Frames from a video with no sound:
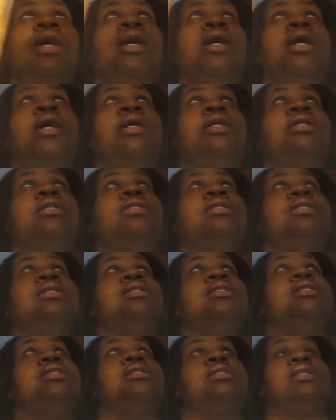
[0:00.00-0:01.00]
and
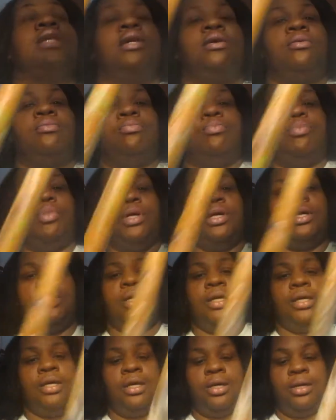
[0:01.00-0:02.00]
this is a big
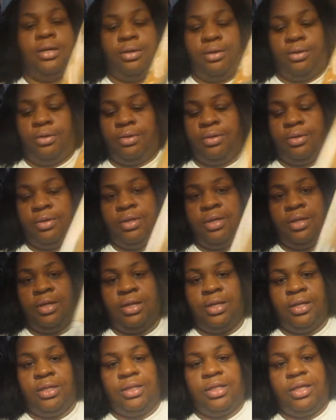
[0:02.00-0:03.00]

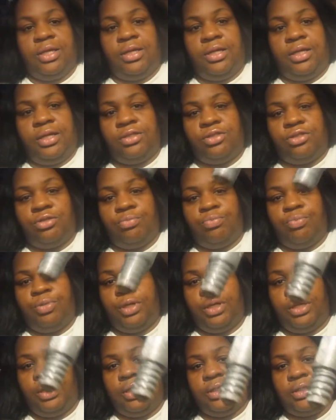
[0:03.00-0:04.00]
thing that you
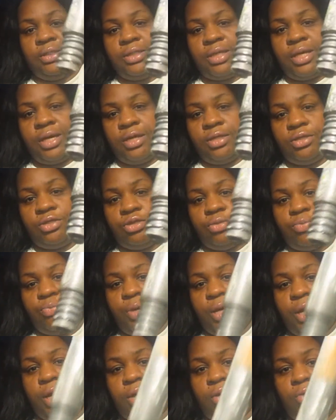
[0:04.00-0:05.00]
put inside your
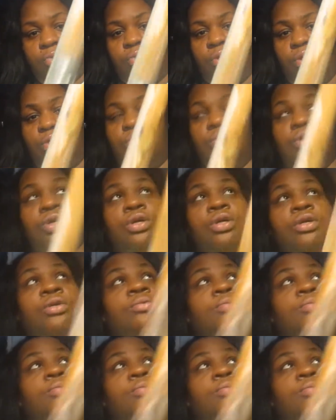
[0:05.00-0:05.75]
paint roller.